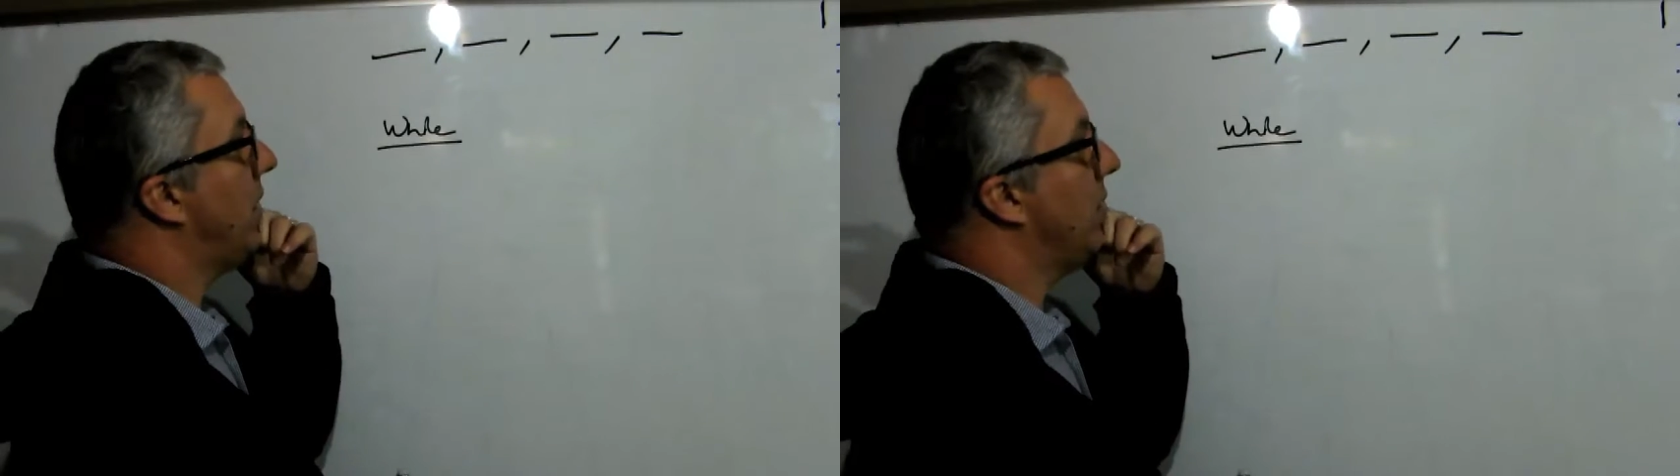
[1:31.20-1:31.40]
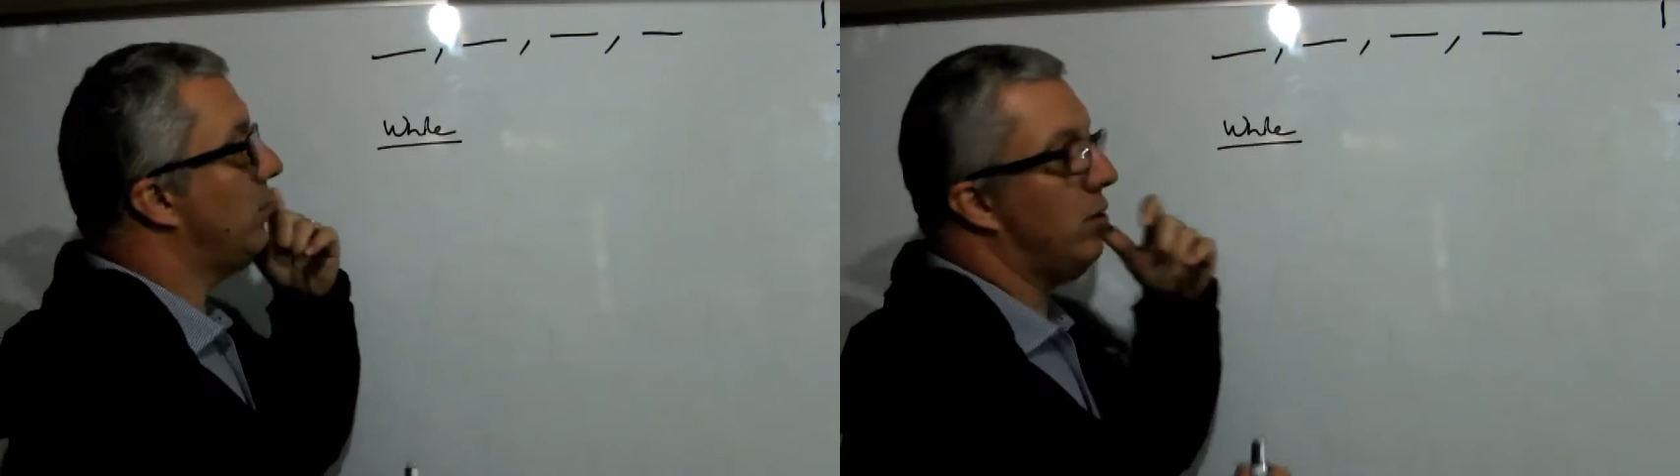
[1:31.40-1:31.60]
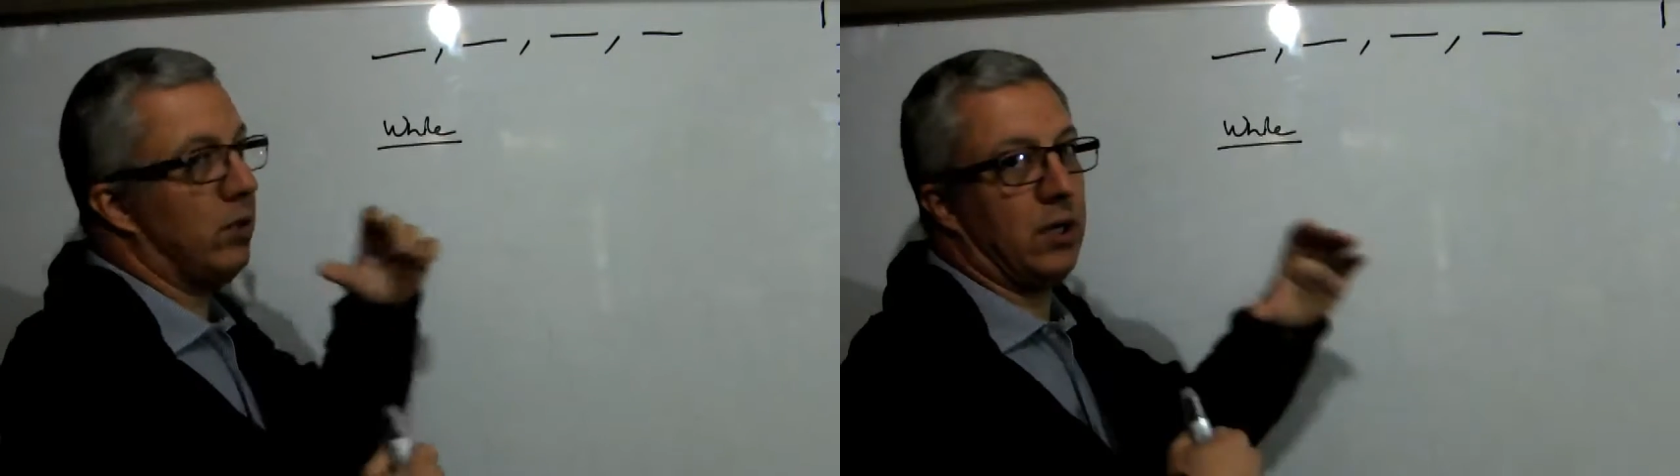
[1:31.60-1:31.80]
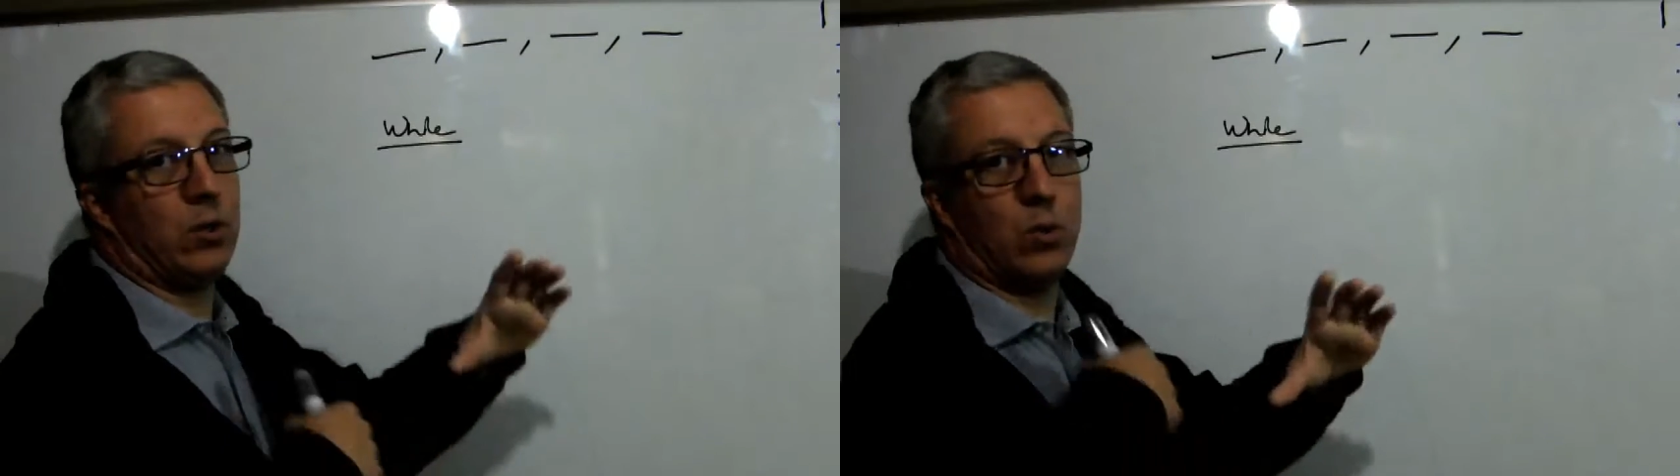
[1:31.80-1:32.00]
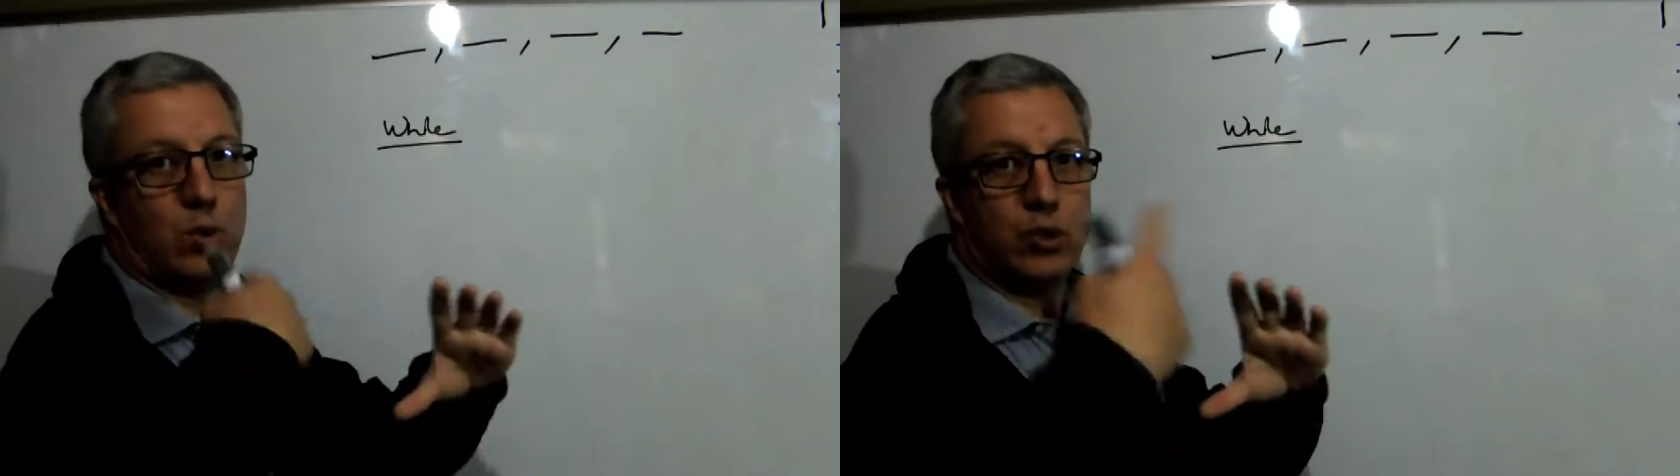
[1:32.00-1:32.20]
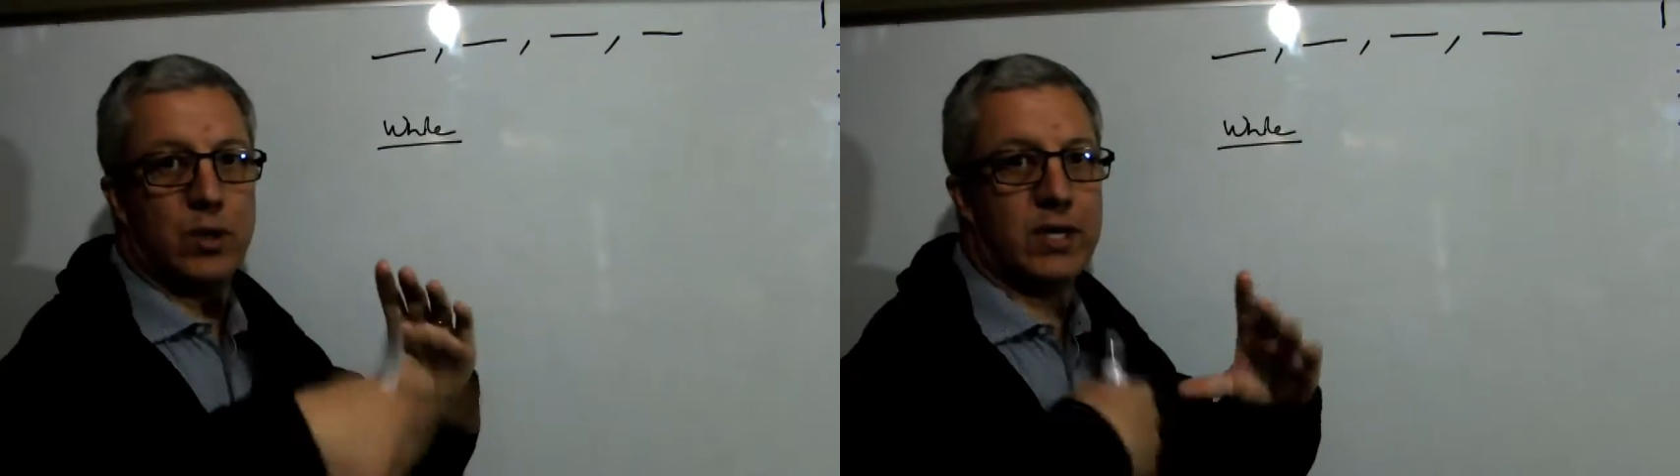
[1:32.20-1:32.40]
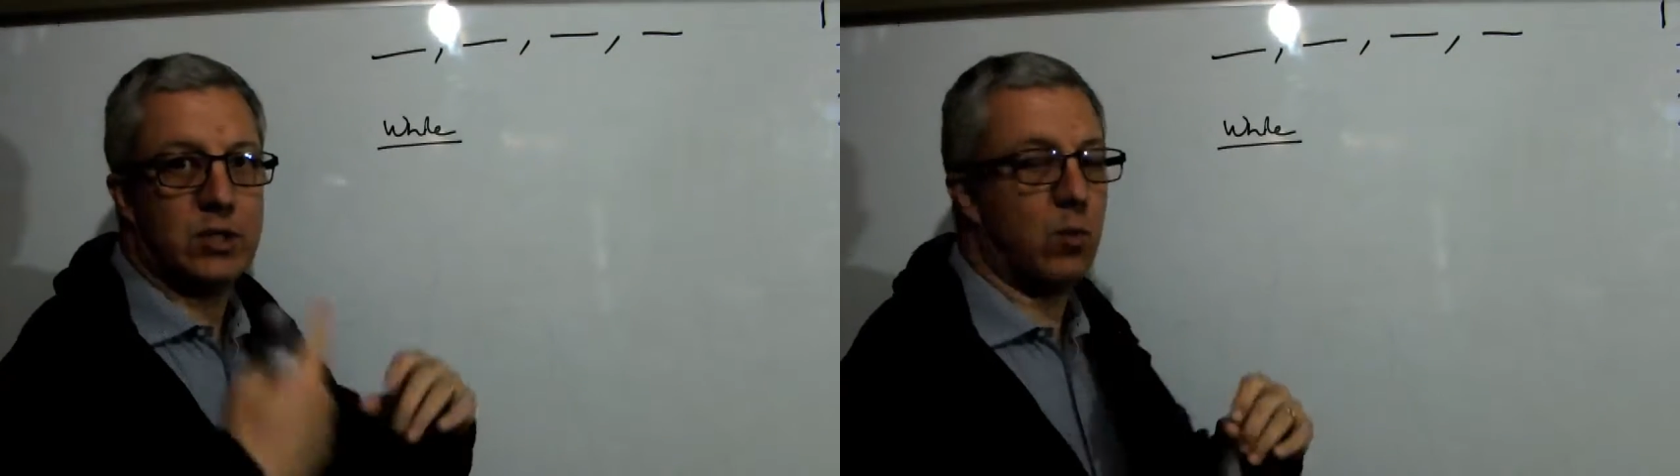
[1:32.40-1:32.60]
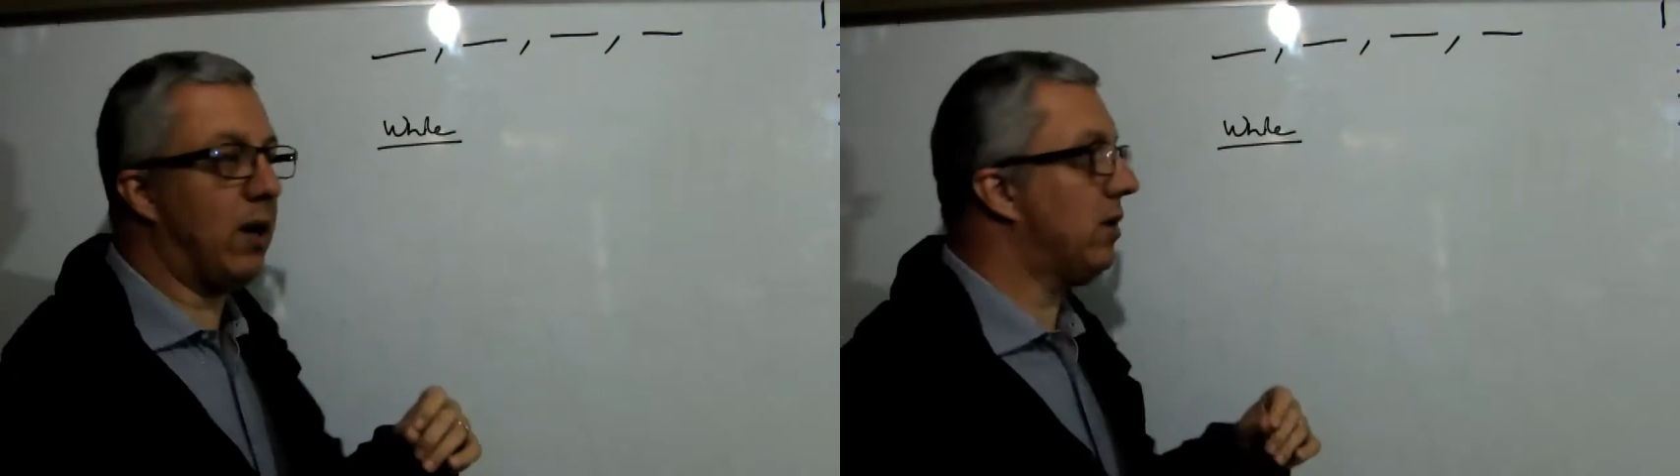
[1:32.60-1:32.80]
can do it also as
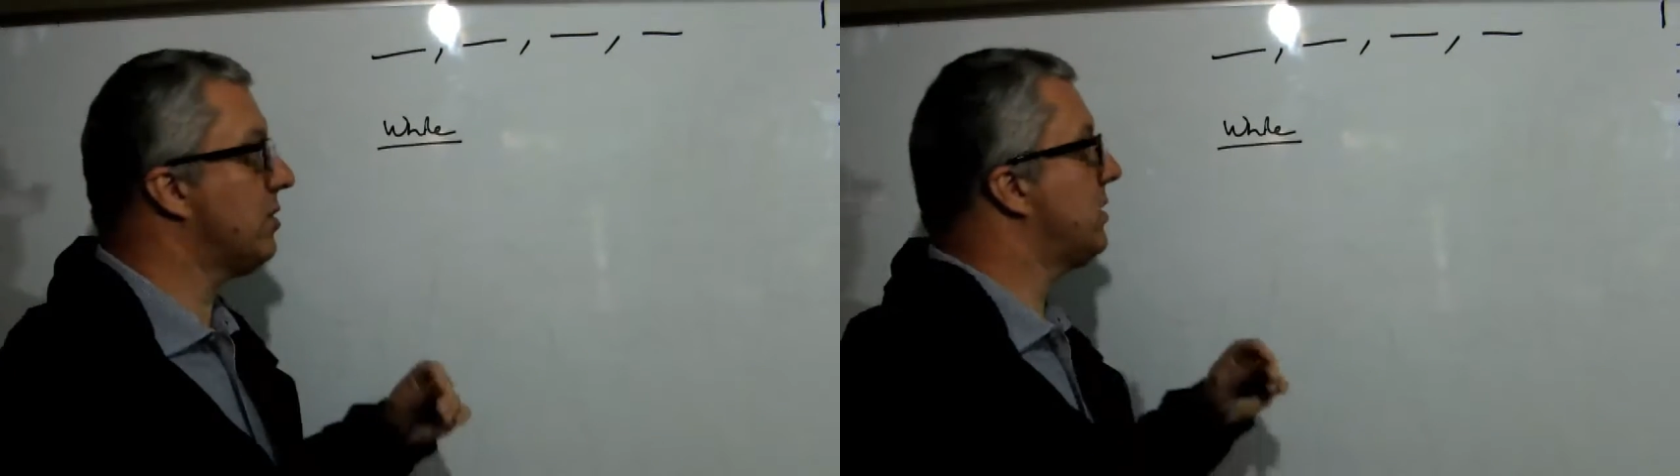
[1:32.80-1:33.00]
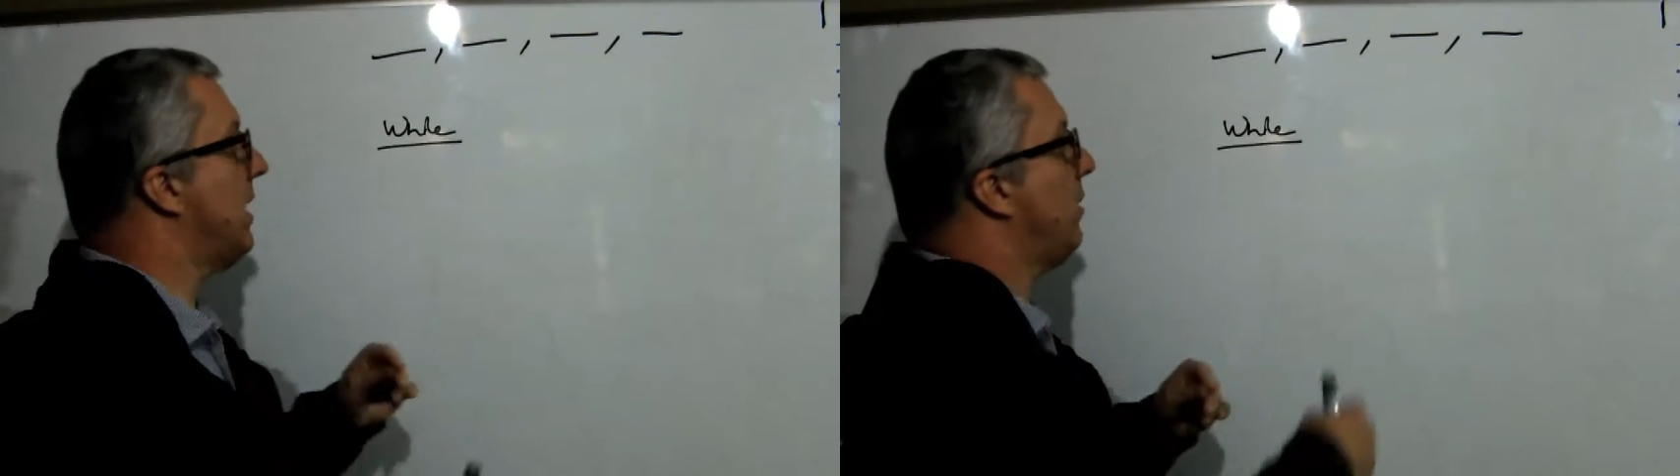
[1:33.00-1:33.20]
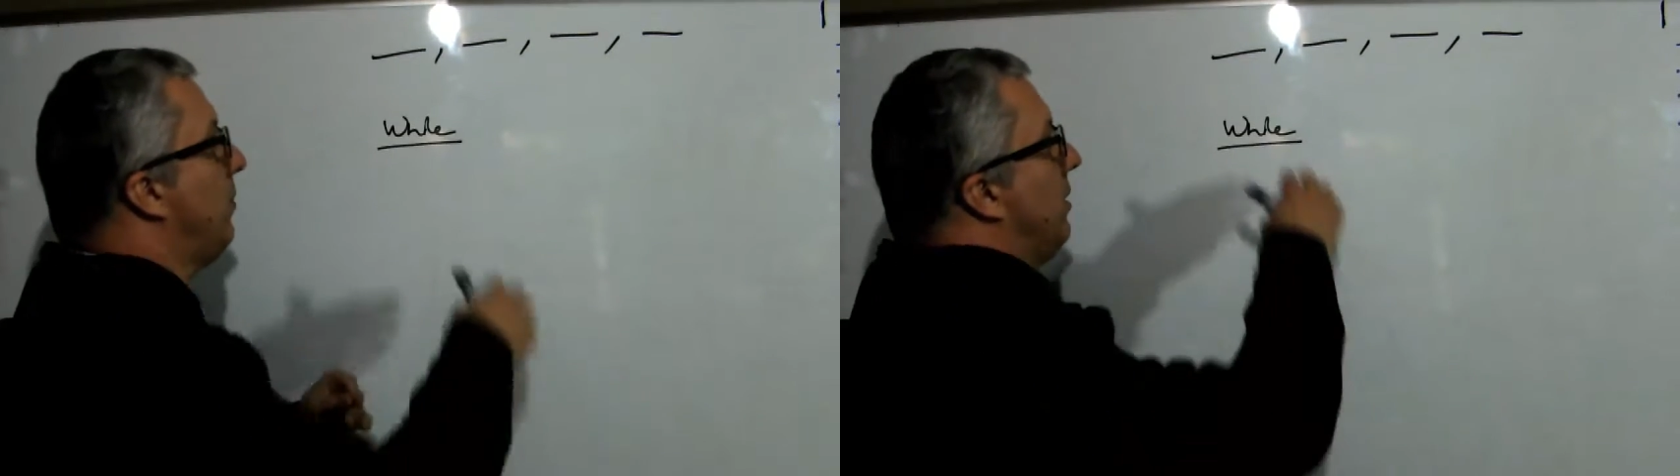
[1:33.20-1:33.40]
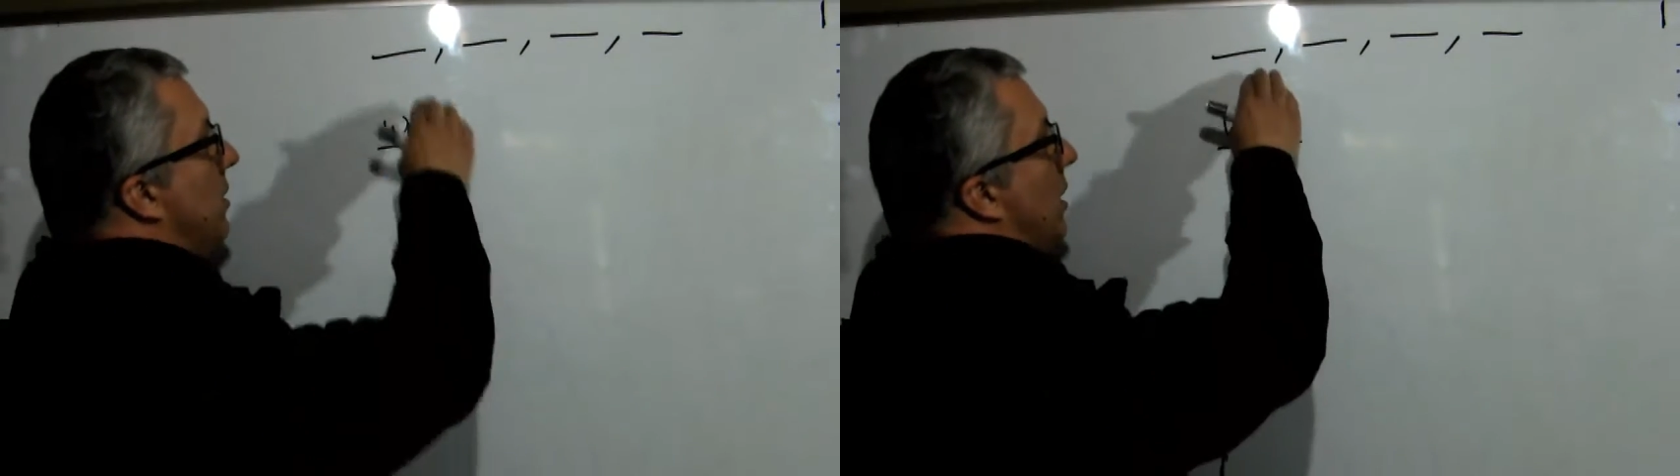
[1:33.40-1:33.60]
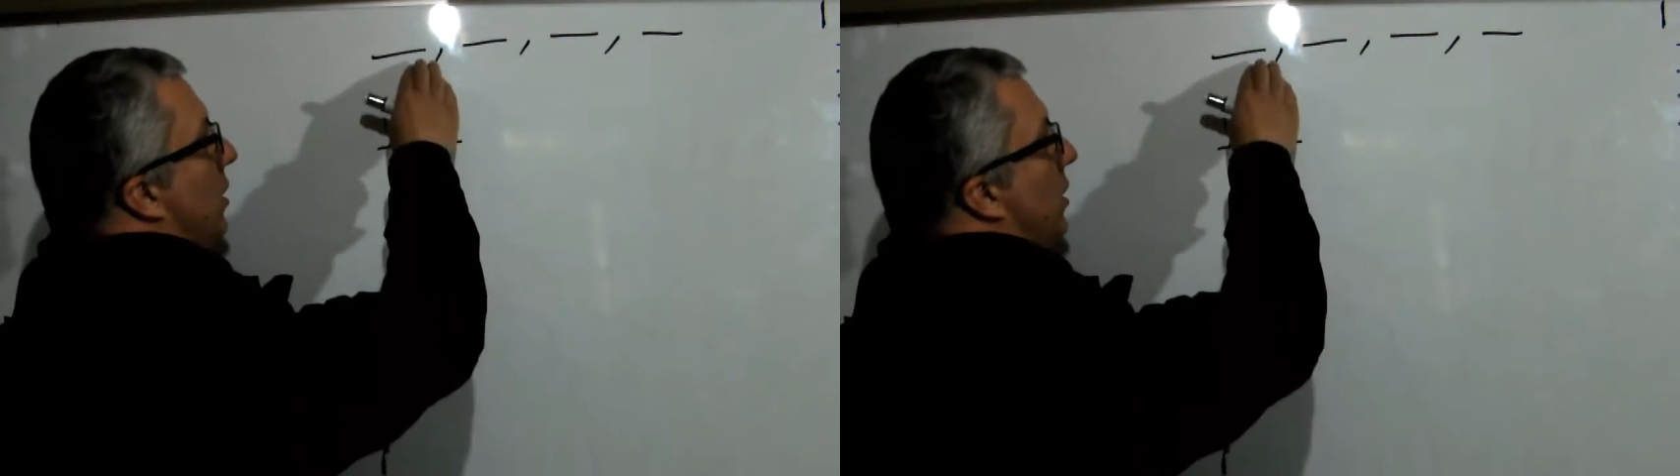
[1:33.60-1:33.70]
a while statement